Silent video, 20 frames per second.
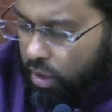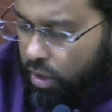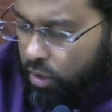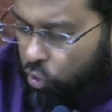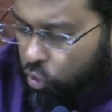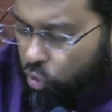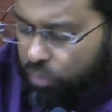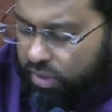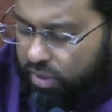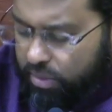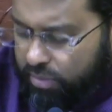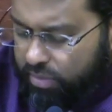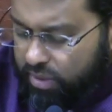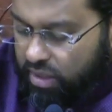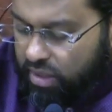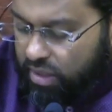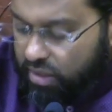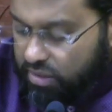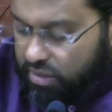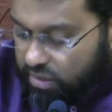Umar ibn
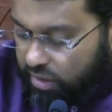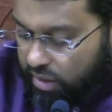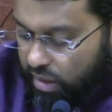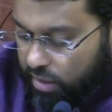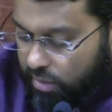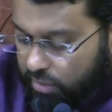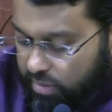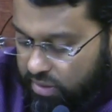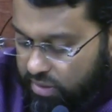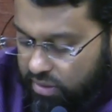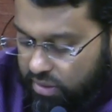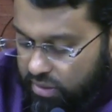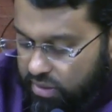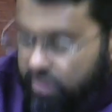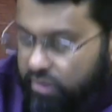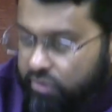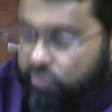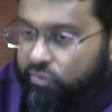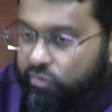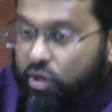Khattab
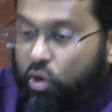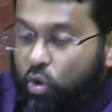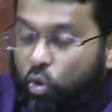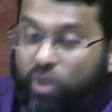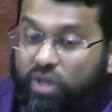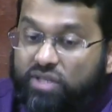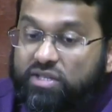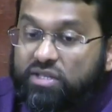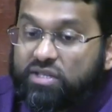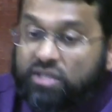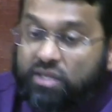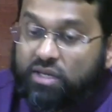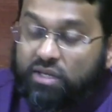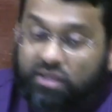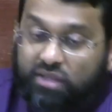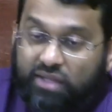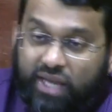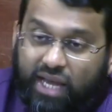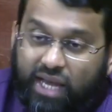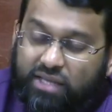
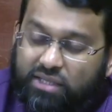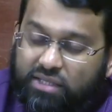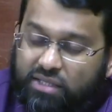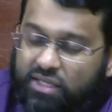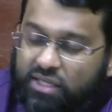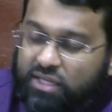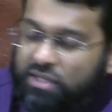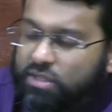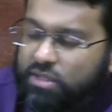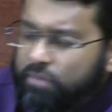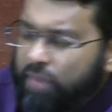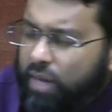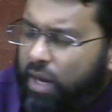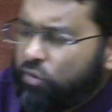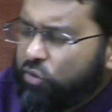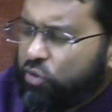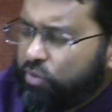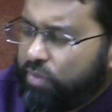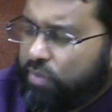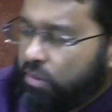requested that his
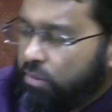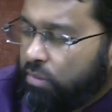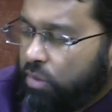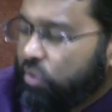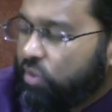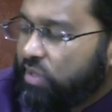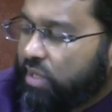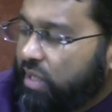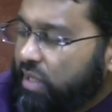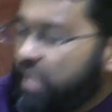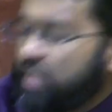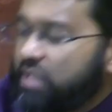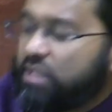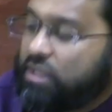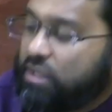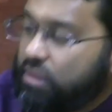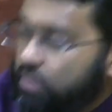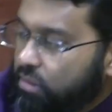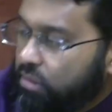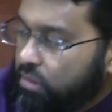mouth be mutilated.